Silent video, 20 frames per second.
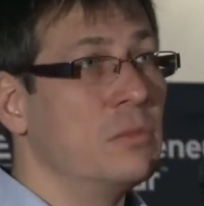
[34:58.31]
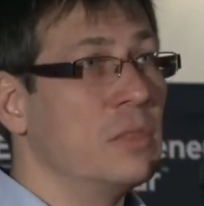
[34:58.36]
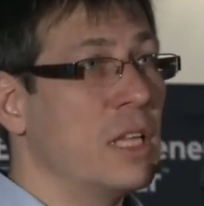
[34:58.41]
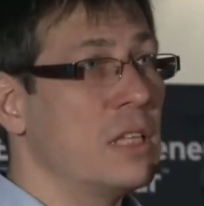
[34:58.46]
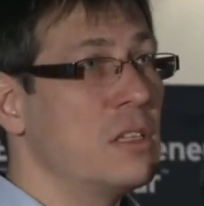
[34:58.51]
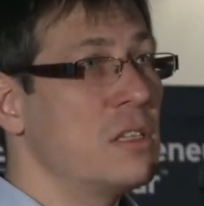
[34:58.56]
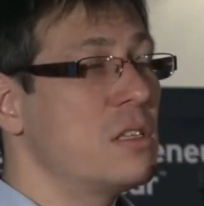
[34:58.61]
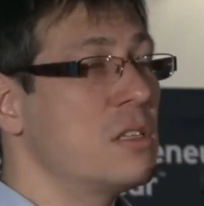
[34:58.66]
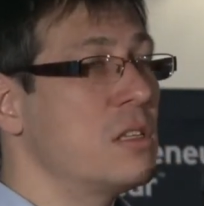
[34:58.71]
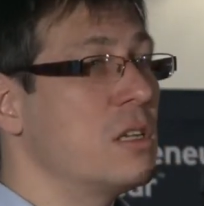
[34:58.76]

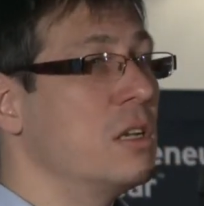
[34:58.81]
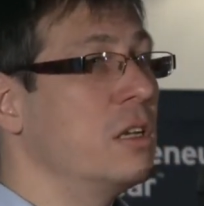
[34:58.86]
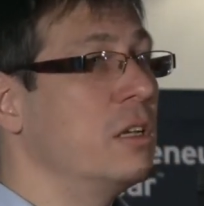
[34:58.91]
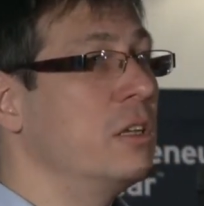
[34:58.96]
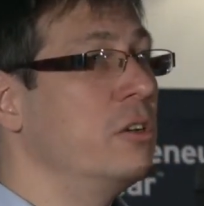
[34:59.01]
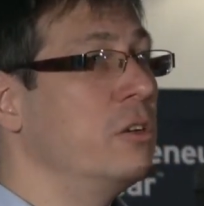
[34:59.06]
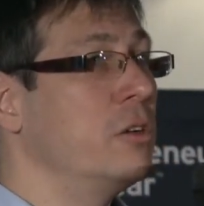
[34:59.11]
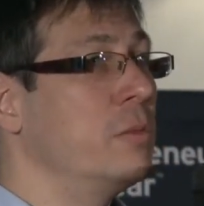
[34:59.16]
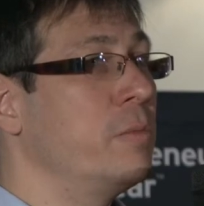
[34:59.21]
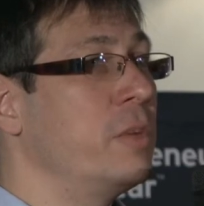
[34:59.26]
That's a
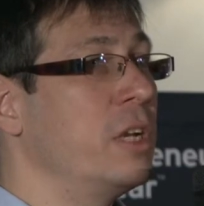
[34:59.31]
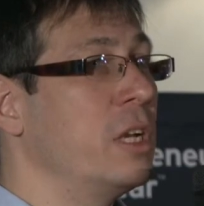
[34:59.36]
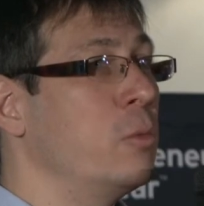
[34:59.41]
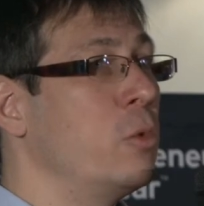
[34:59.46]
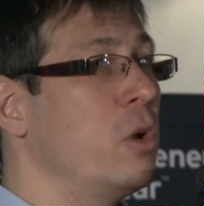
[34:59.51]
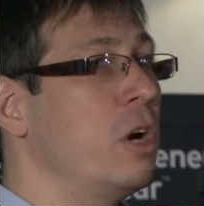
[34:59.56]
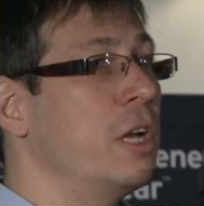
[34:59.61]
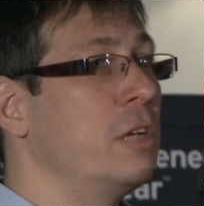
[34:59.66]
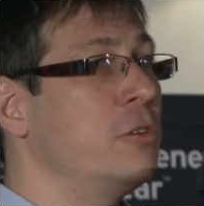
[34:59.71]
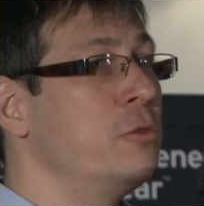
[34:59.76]

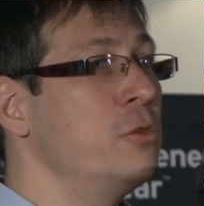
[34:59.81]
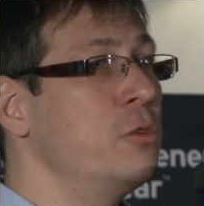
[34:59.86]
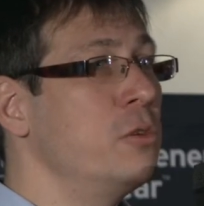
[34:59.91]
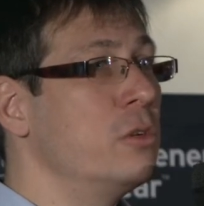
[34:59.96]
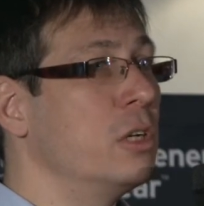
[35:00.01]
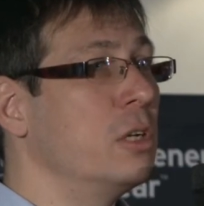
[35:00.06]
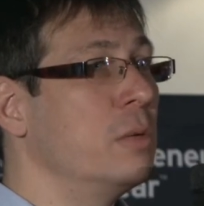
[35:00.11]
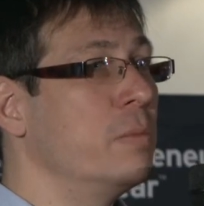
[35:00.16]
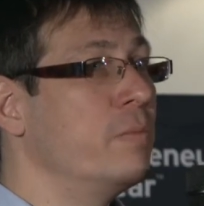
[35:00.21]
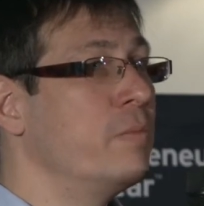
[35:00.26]
European-wide rule.